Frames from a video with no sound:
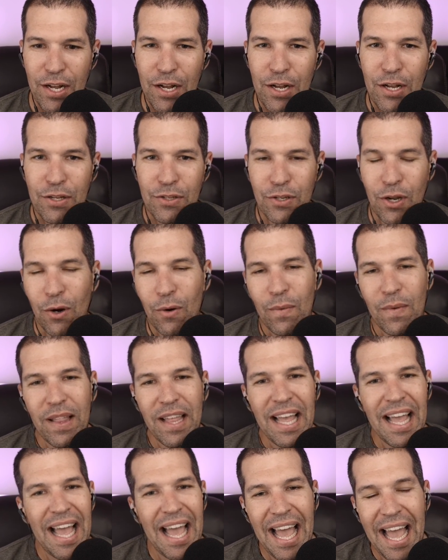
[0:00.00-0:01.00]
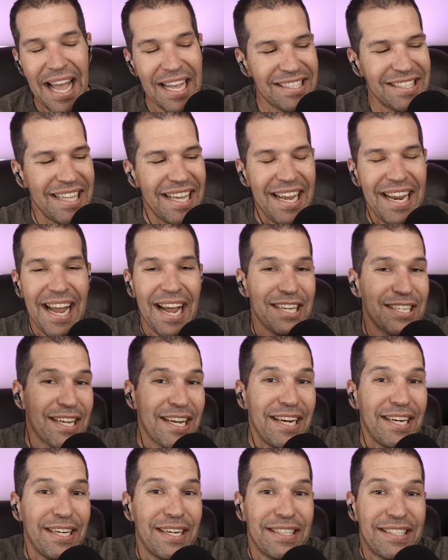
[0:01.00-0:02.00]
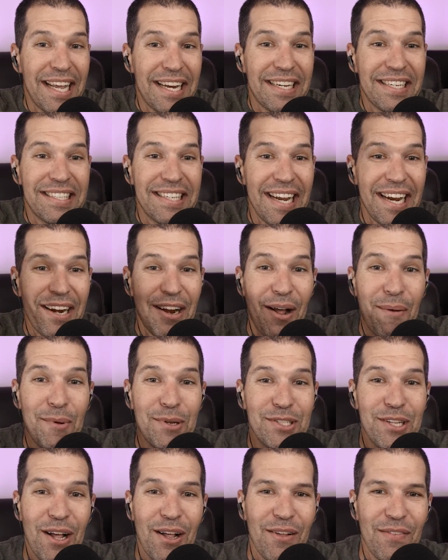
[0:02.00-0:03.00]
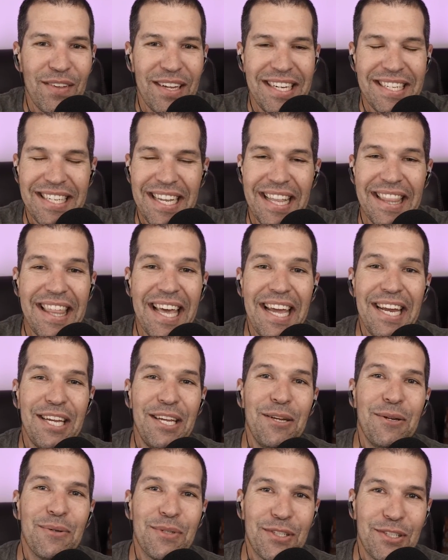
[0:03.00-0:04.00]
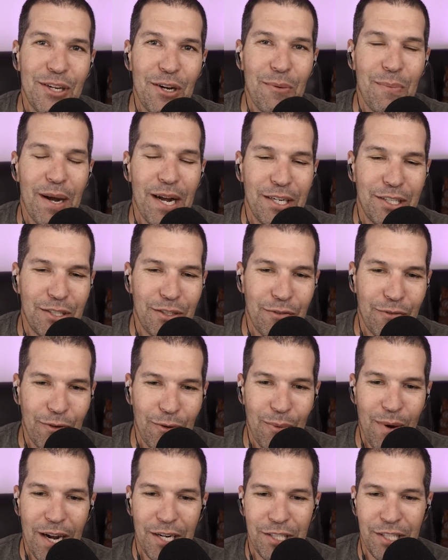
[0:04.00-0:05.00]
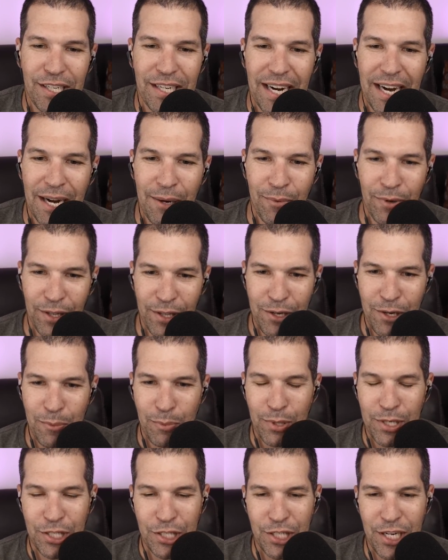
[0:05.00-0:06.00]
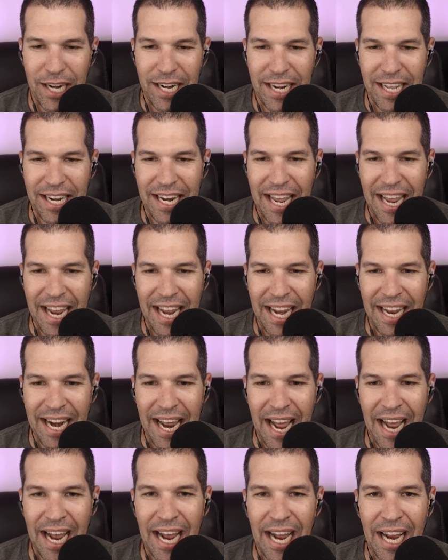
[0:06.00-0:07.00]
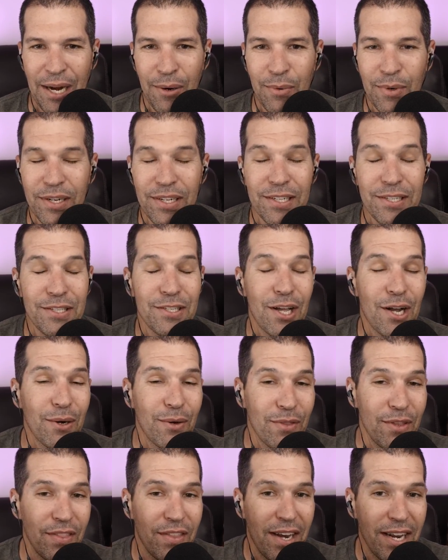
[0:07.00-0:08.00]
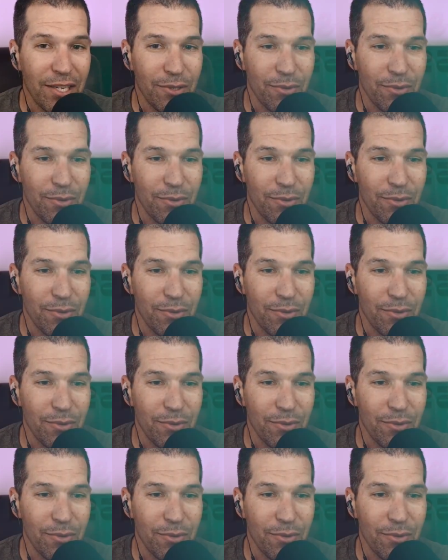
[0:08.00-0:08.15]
So, as I tend to say in almost all of these, thank you so much for watching. I really do appreciate it. And I will talk with you in the next